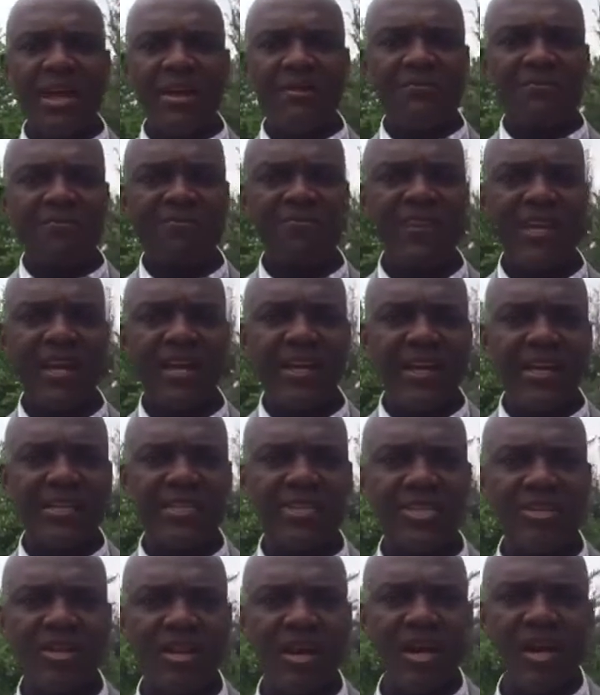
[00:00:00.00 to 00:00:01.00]

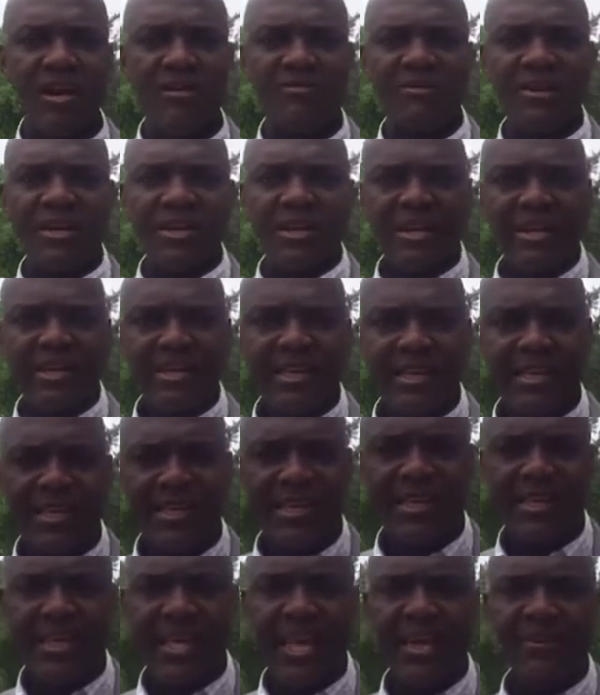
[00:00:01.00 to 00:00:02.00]
fearless love
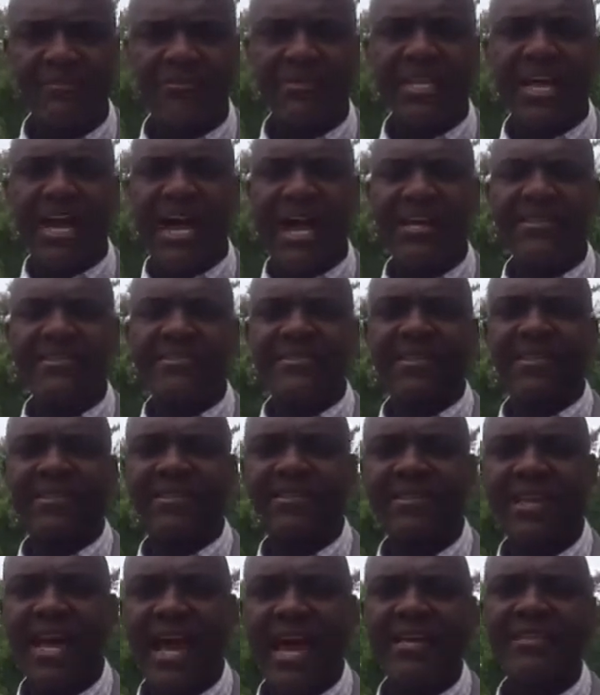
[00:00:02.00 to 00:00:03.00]
gives us
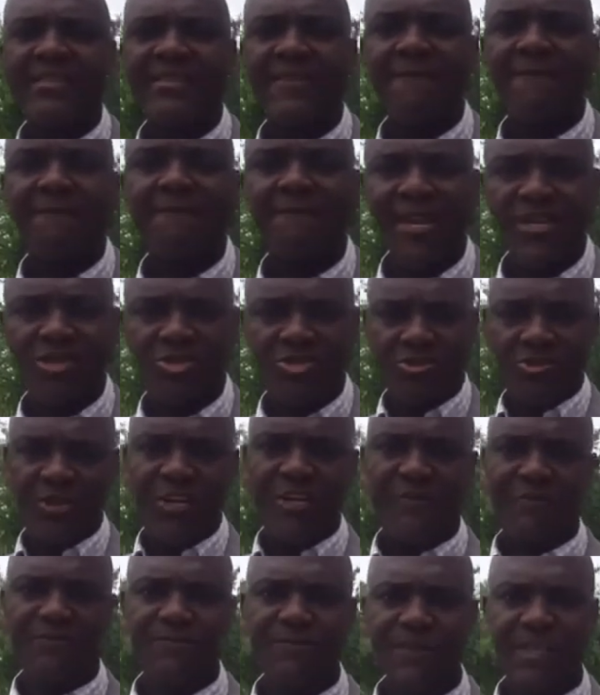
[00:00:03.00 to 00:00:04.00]
decisive victory.
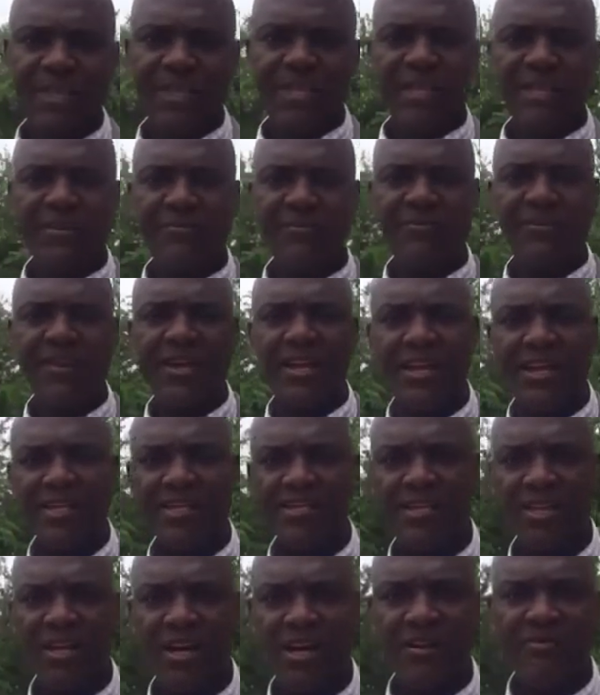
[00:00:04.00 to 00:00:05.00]

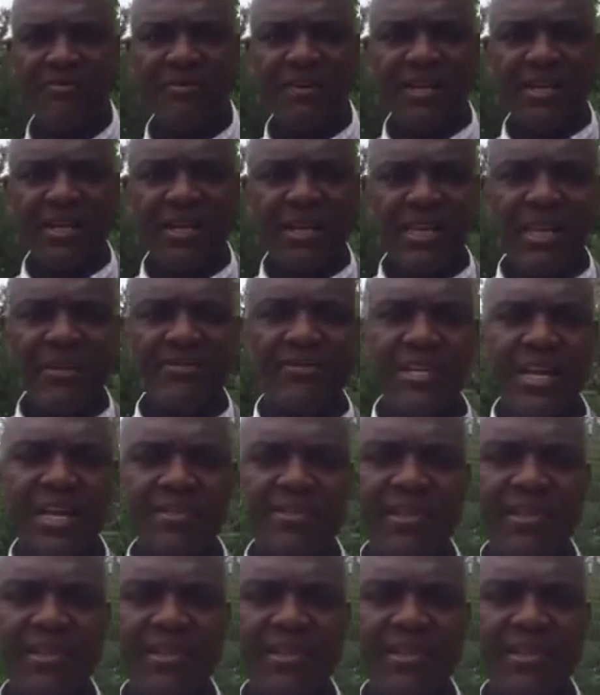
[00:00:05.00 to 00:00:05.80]
Fearless love gives us